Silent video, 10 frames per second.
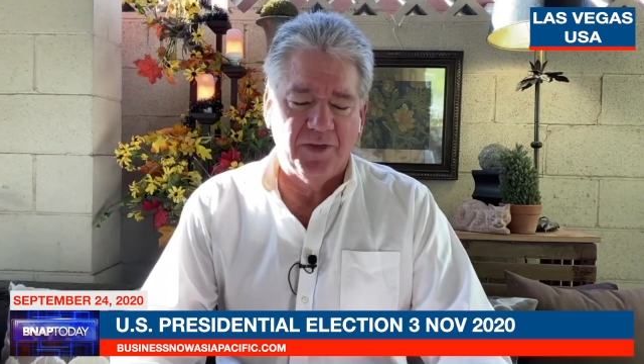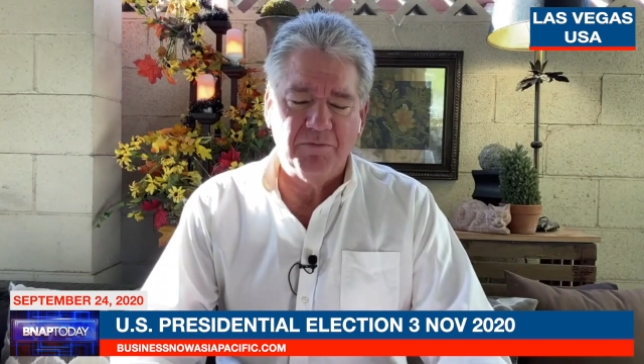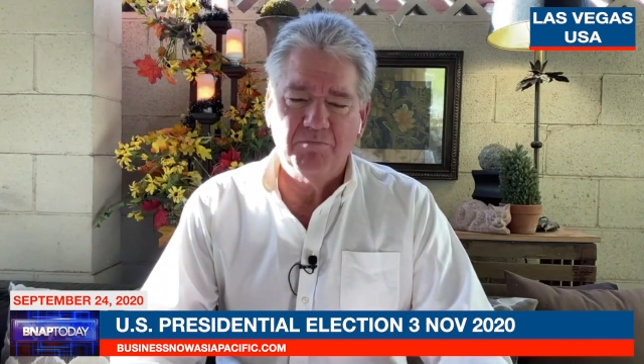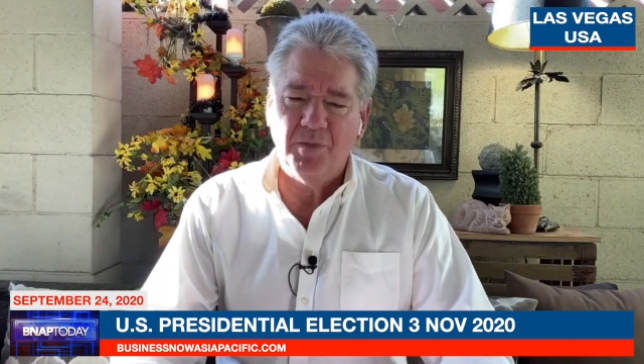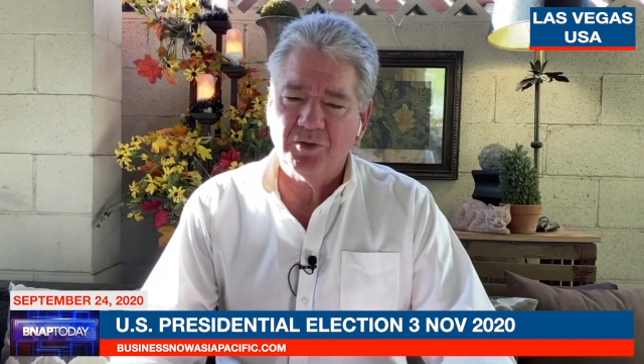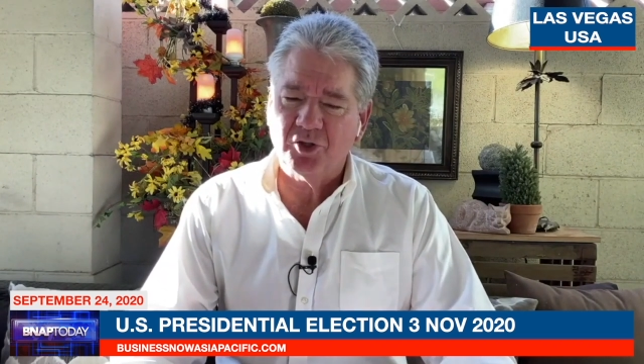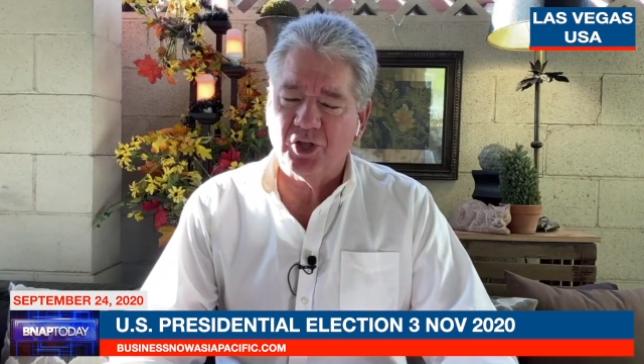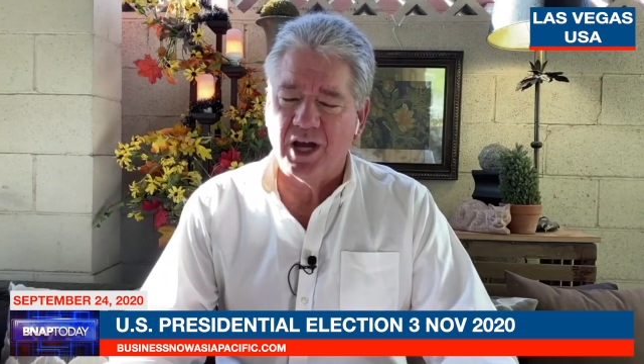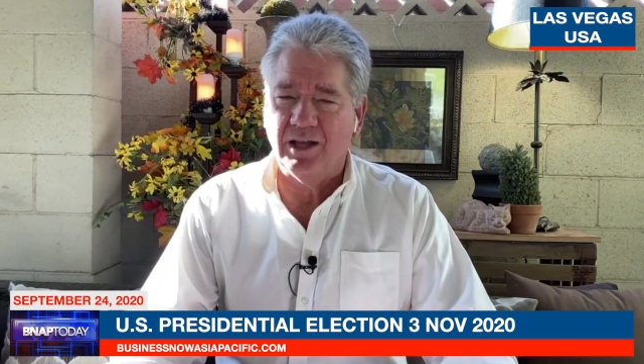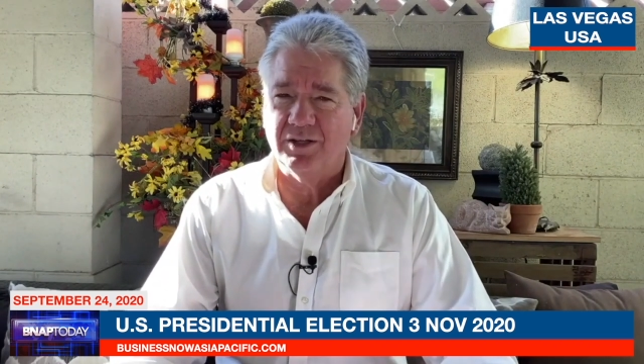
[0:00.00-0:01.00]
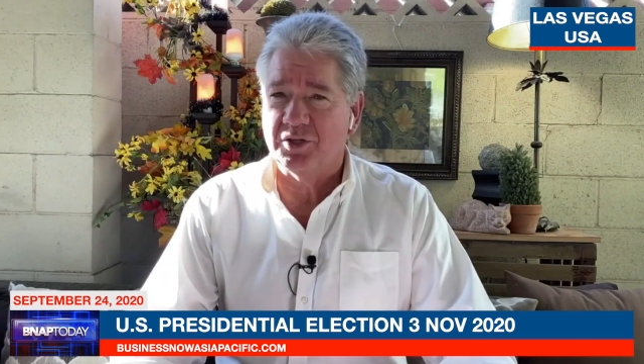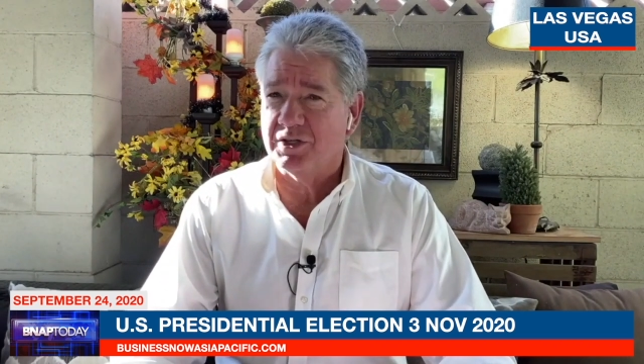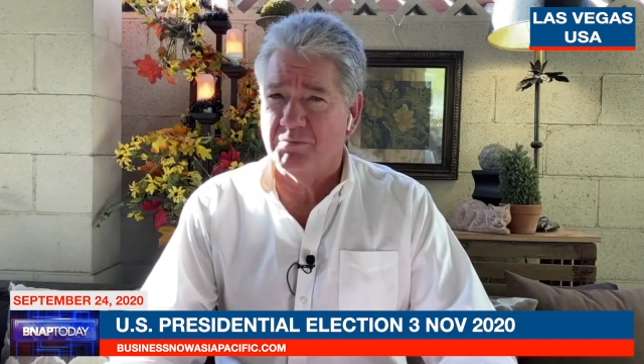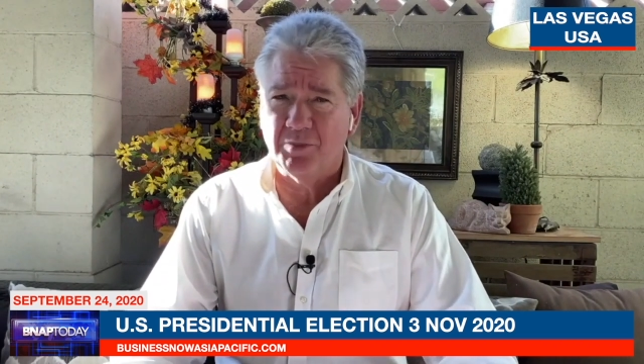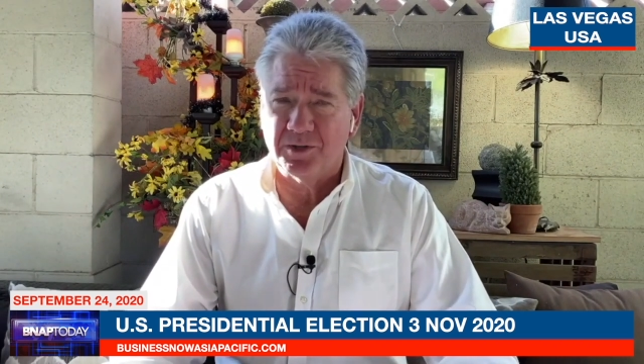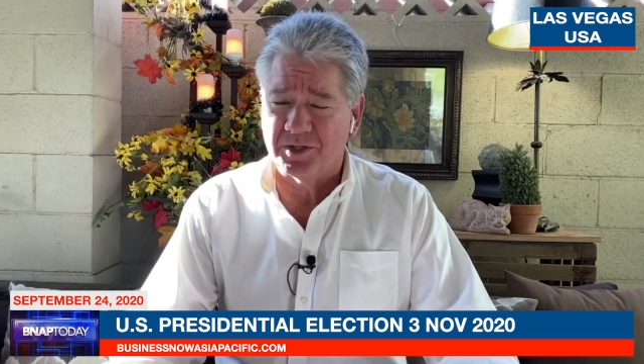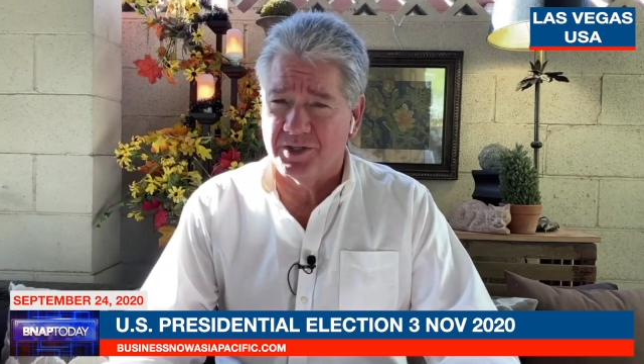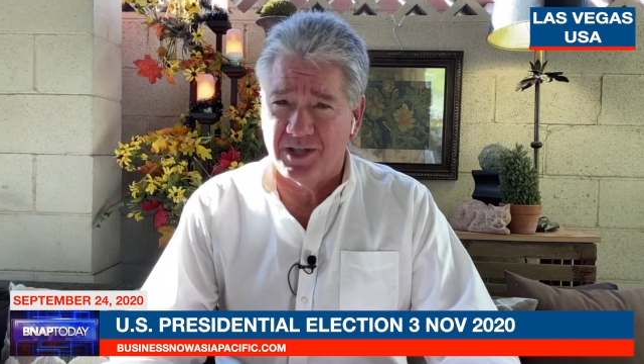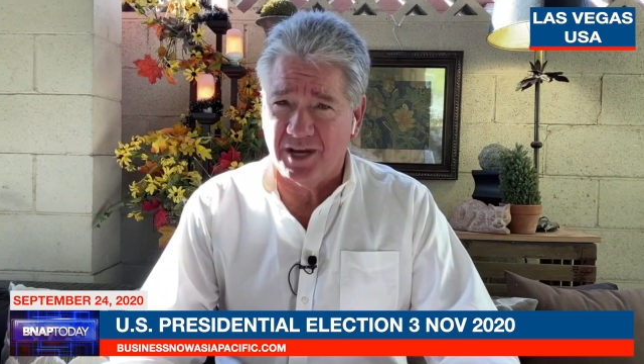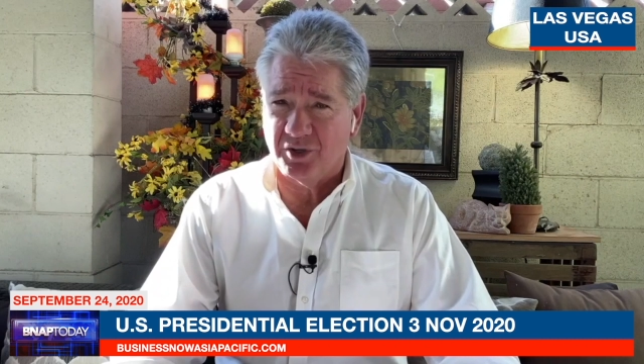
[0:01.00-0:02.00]
The most challenging, the
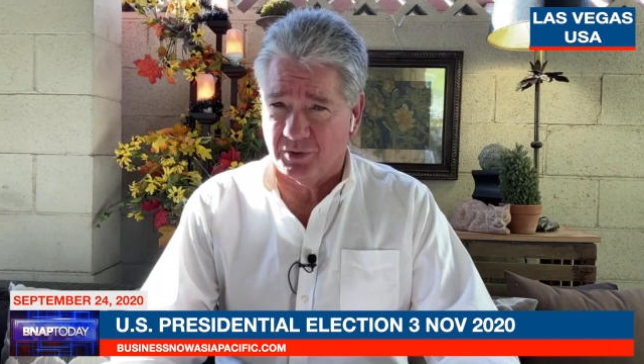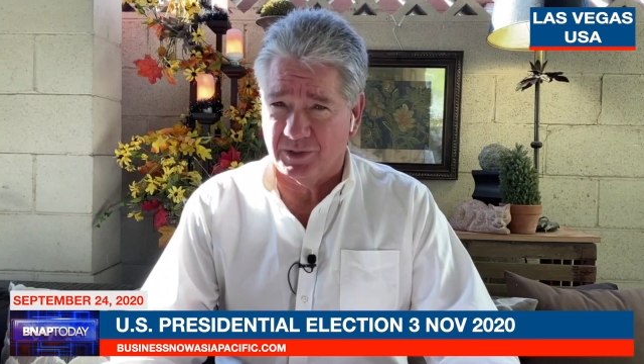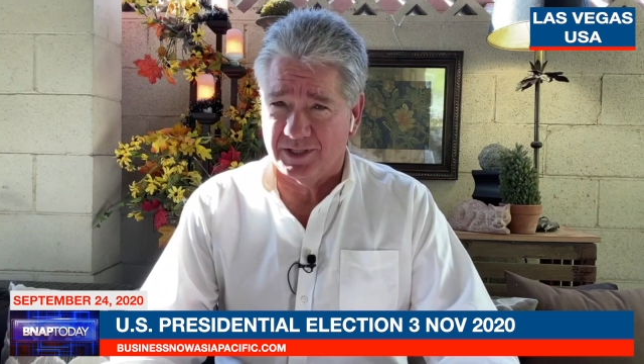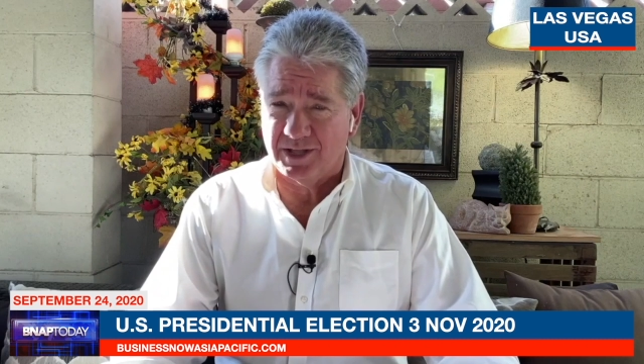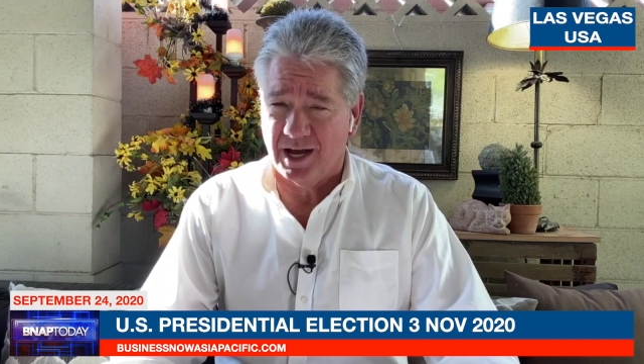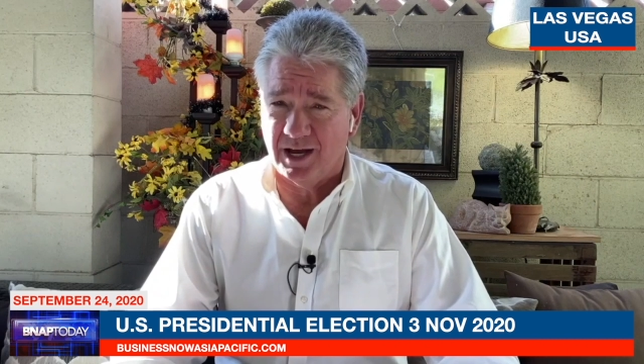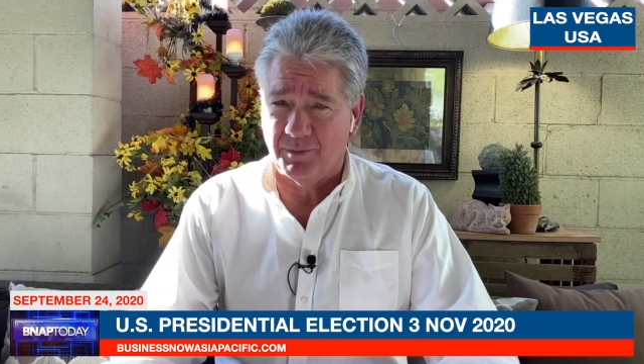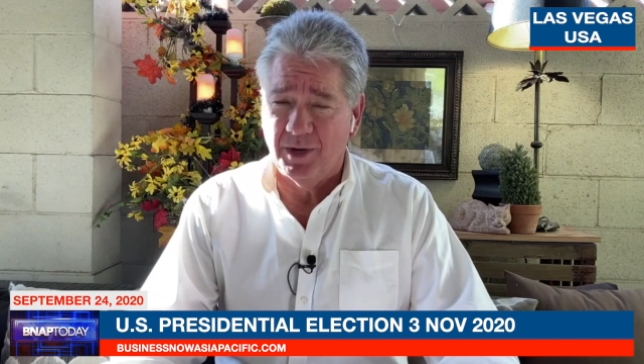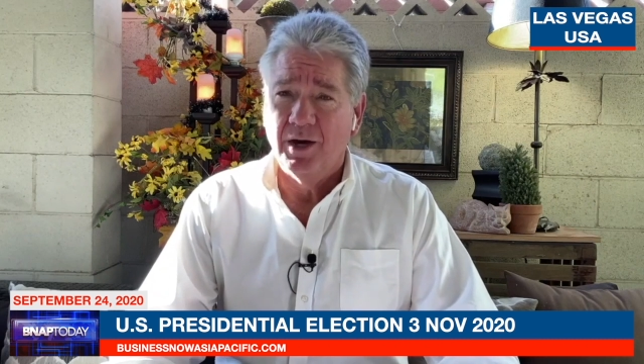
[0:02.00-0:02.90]
most dangerous time